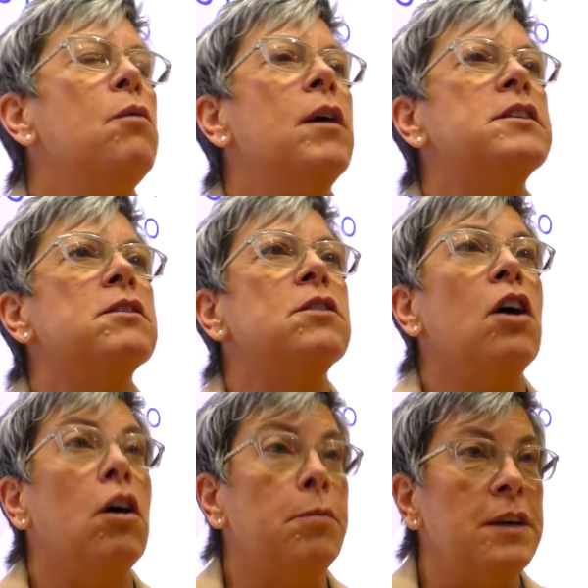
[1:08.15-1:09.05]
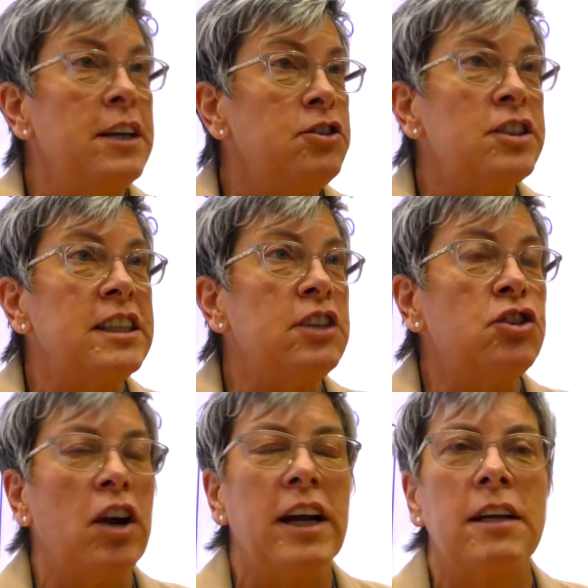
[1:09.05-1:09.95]
We're doing carbon literacy
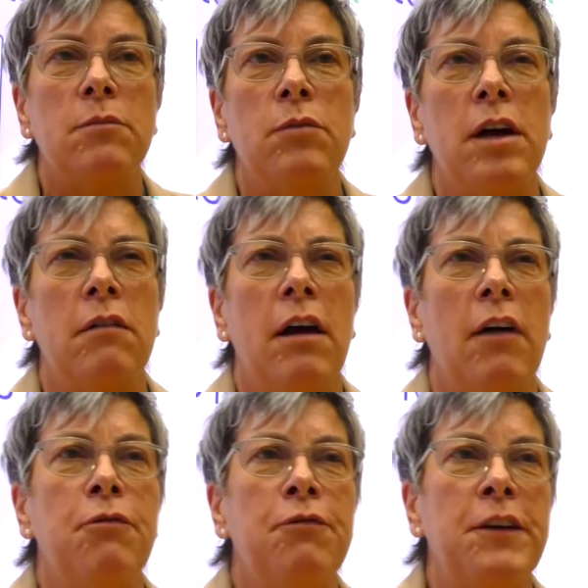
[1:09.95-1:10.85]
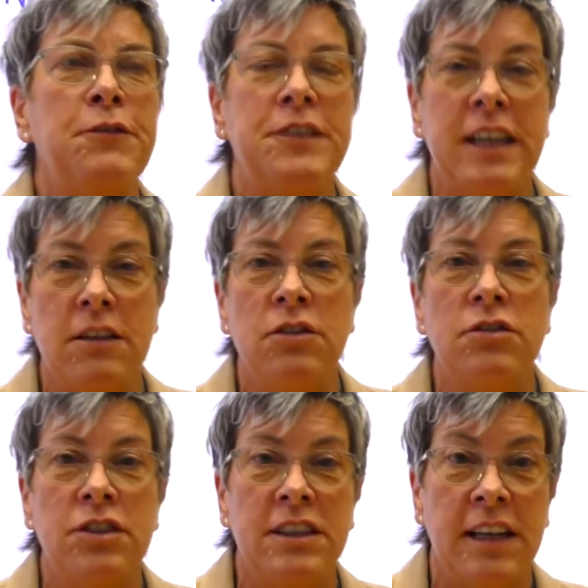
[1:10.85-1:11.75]
training with around
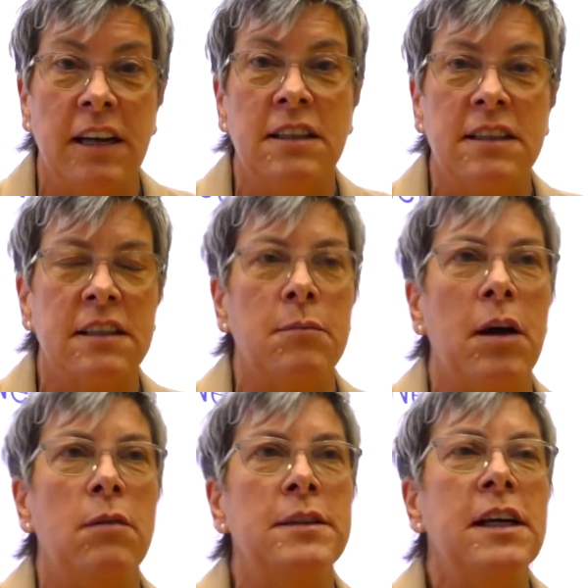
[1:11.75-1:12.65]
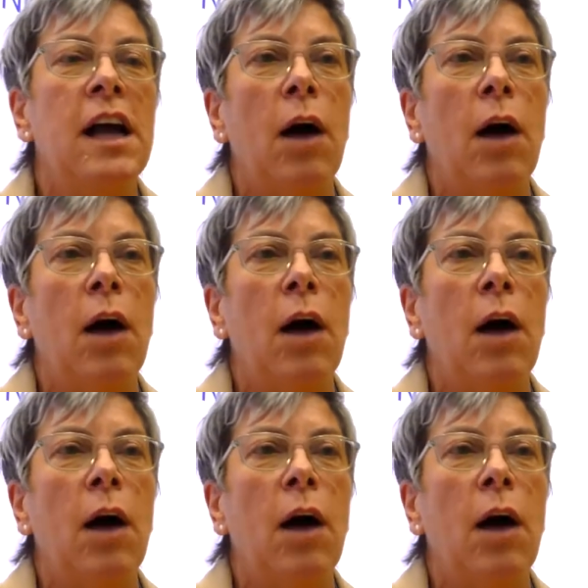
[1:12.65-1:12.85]
1,500 tenants at the moment.